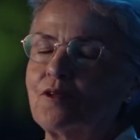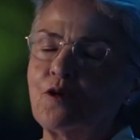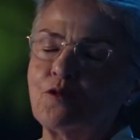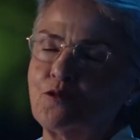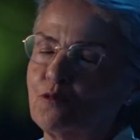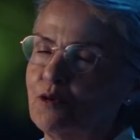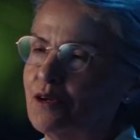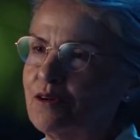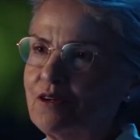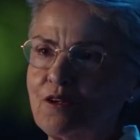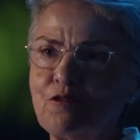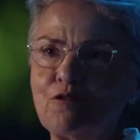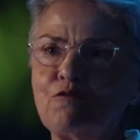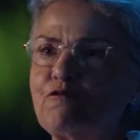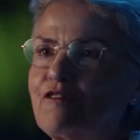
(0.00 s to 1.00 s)
Don't
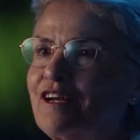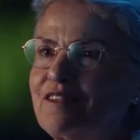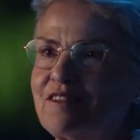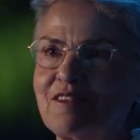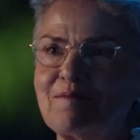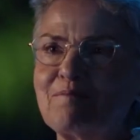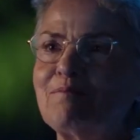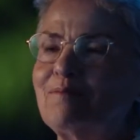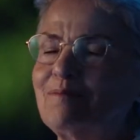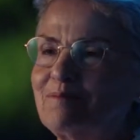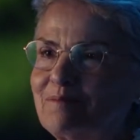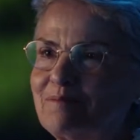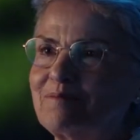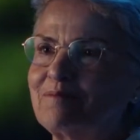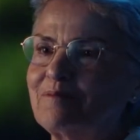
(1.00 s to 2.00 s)
worry, you'll find them.
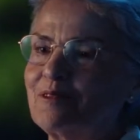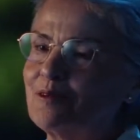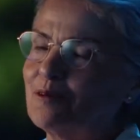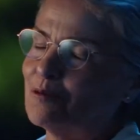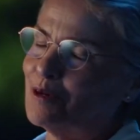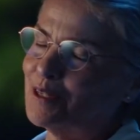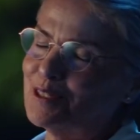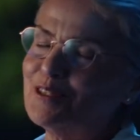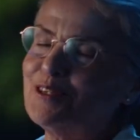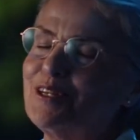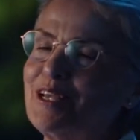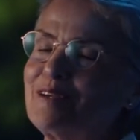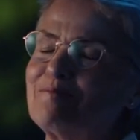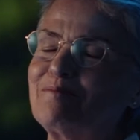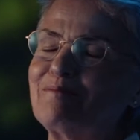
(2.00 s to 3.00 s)
What's
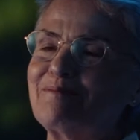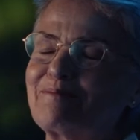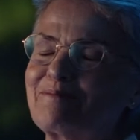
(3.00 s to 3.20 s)
your name?